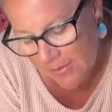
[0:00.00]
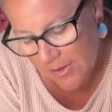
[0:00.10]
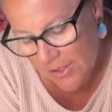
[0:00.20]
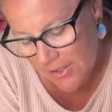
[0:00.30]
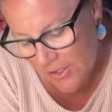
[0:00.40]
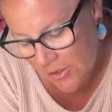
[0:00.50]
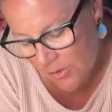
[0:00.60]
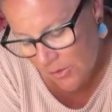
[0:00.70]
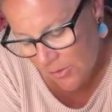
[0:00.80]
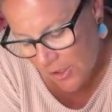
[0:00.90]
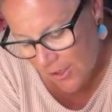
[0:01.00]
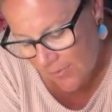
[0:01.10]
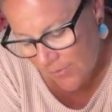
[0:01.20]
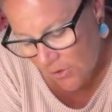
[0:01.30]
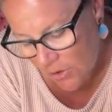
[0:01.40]
1, 2, 3,
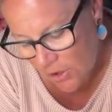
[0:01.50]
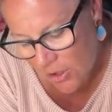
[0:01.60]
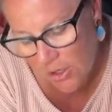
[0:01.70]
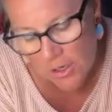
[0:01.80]
4,